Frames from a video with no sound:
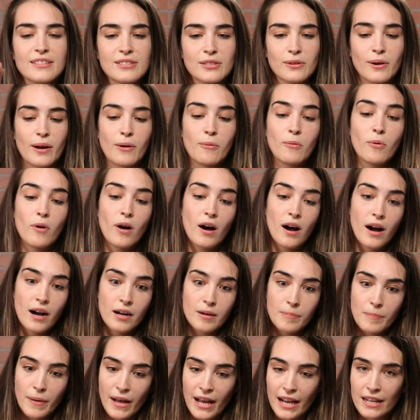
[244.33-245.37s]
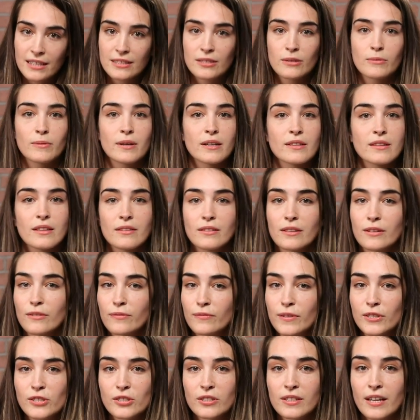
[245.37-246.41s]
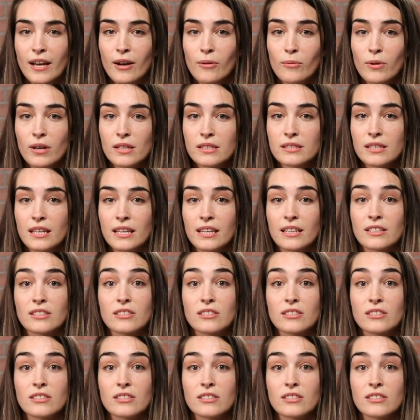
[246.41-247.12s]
So I walk back to where the little fisher cat was and